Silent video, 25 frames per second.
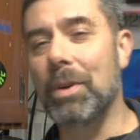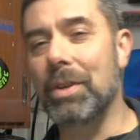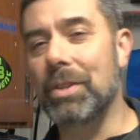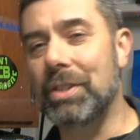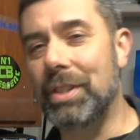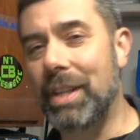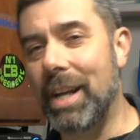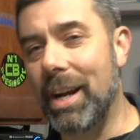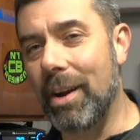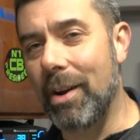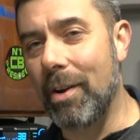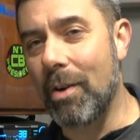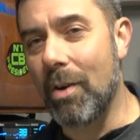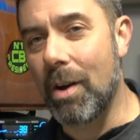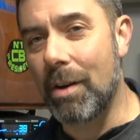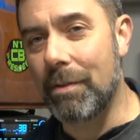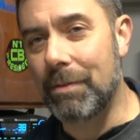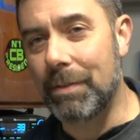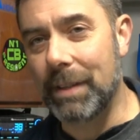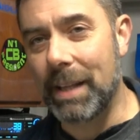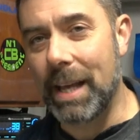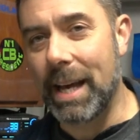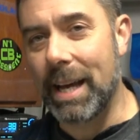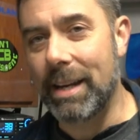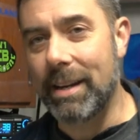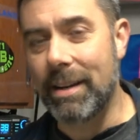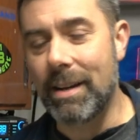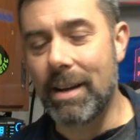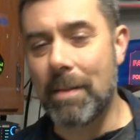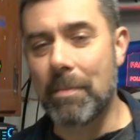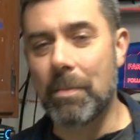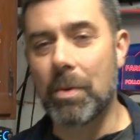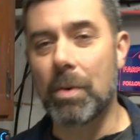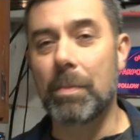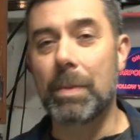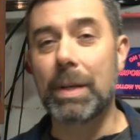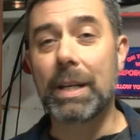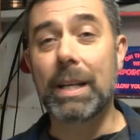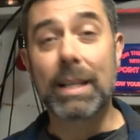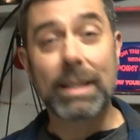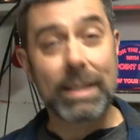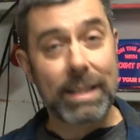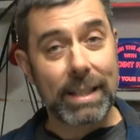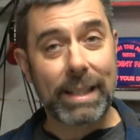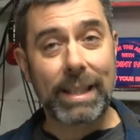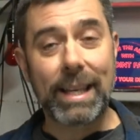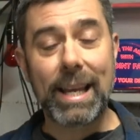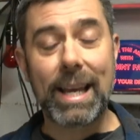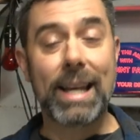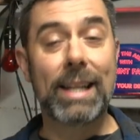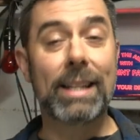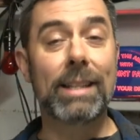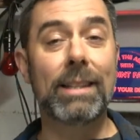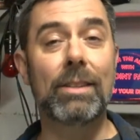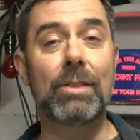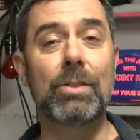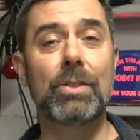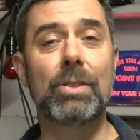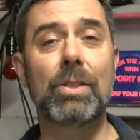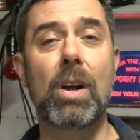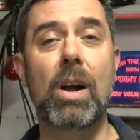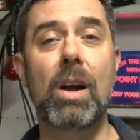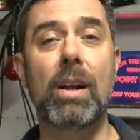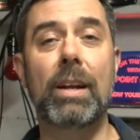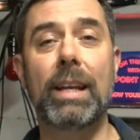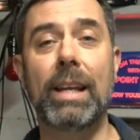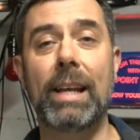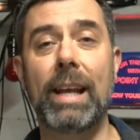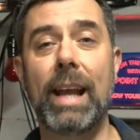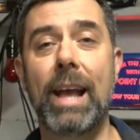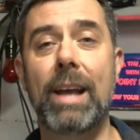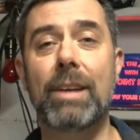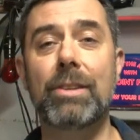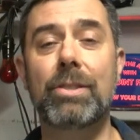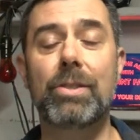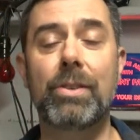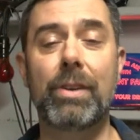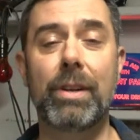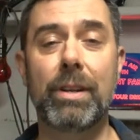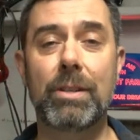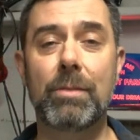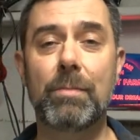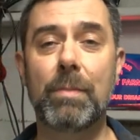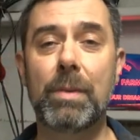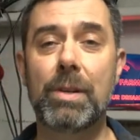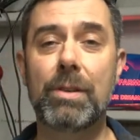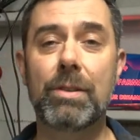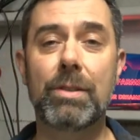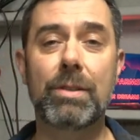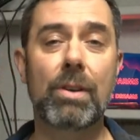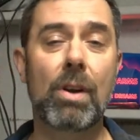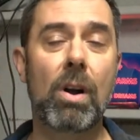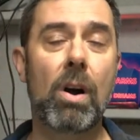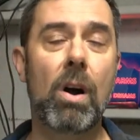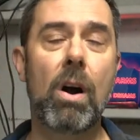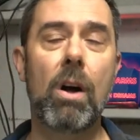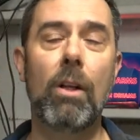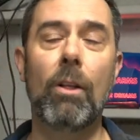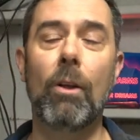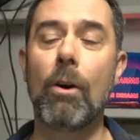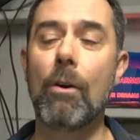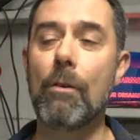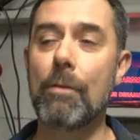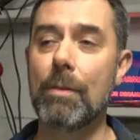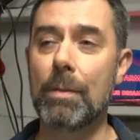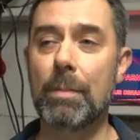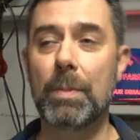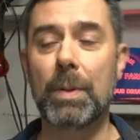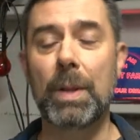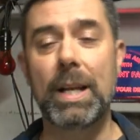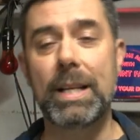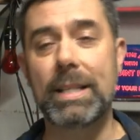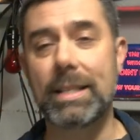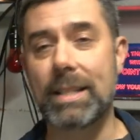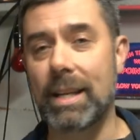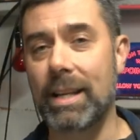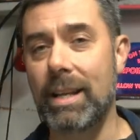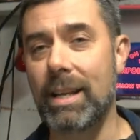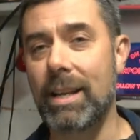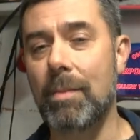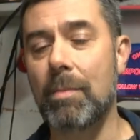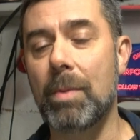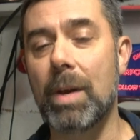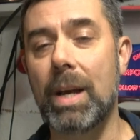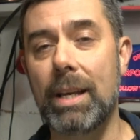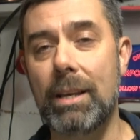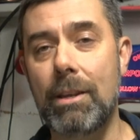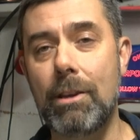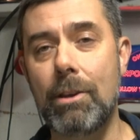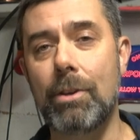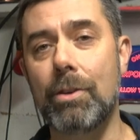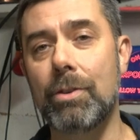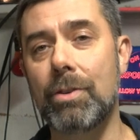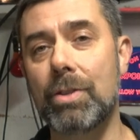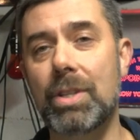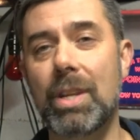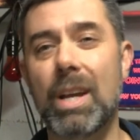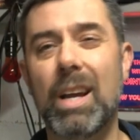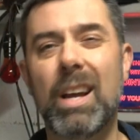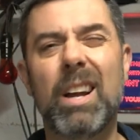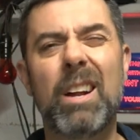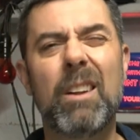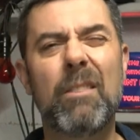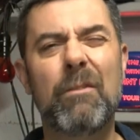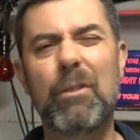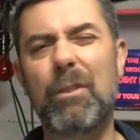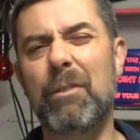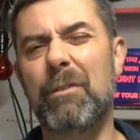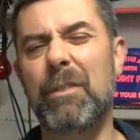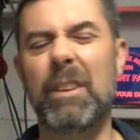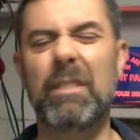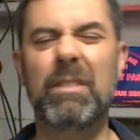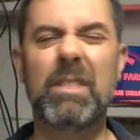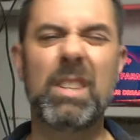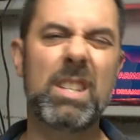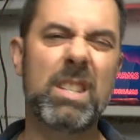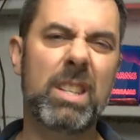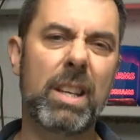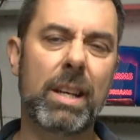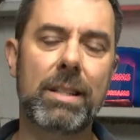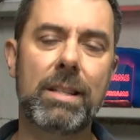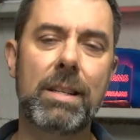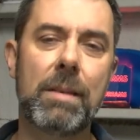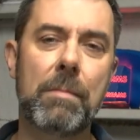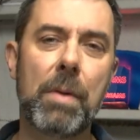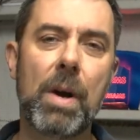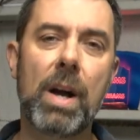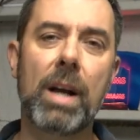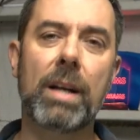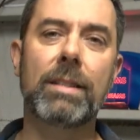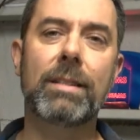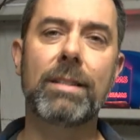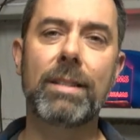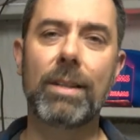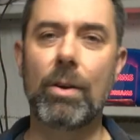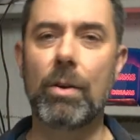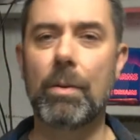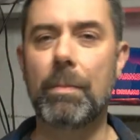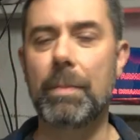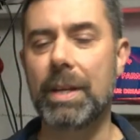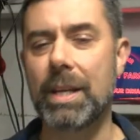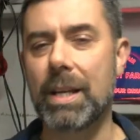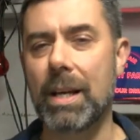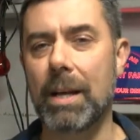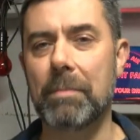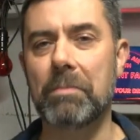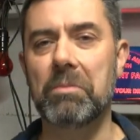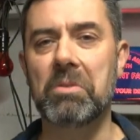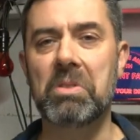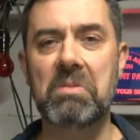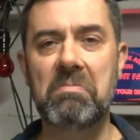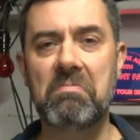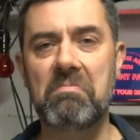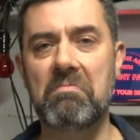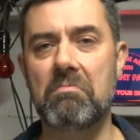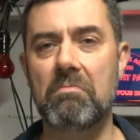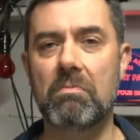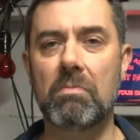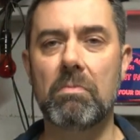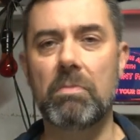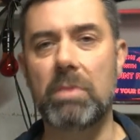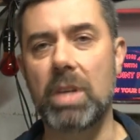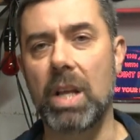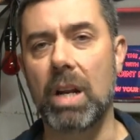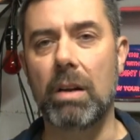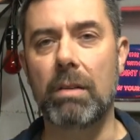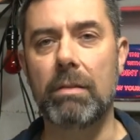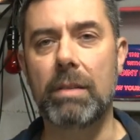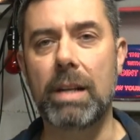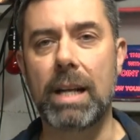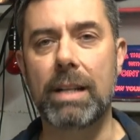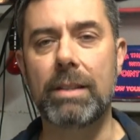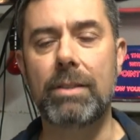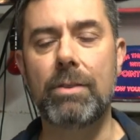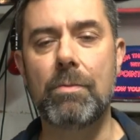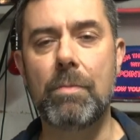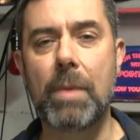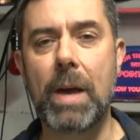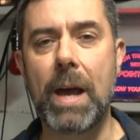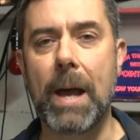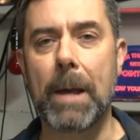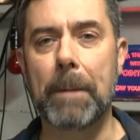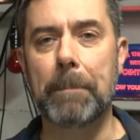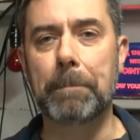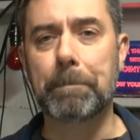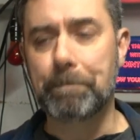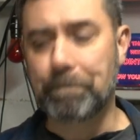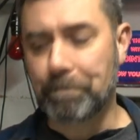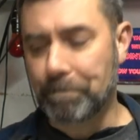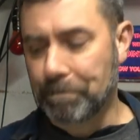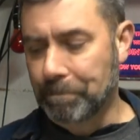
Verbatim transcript: want to scare you off with that number because, again, those talking house transmitters are all over the place on eBay used for $50, $60. So it becomes, you know, not too bad.